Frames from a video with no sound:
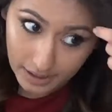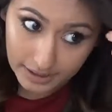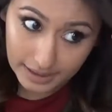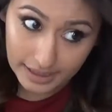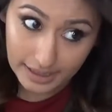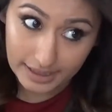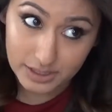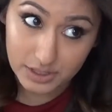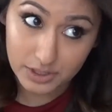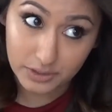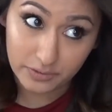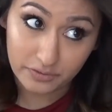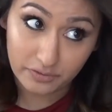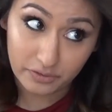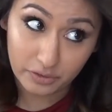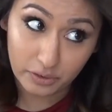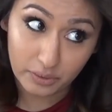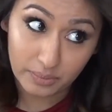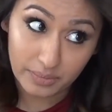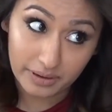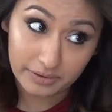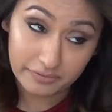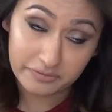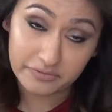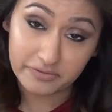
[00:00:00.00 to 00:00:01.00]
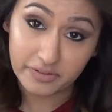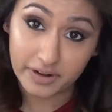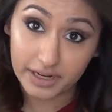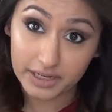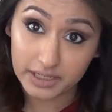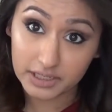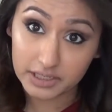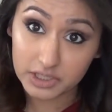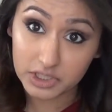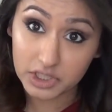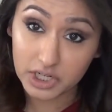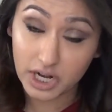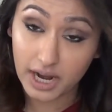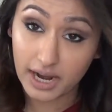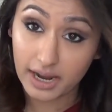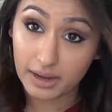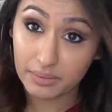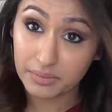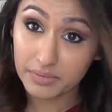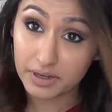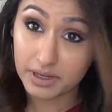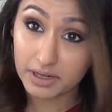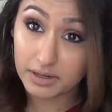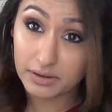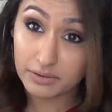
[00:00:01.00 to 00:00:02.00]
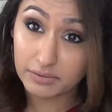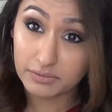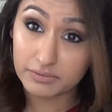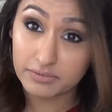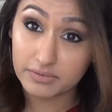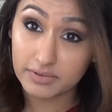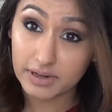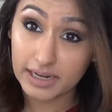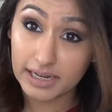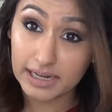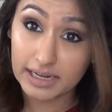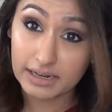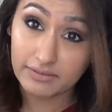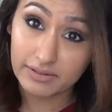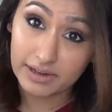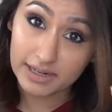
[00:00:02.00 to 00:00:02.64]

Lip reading: Okay, so for my fringe, I'm going to really,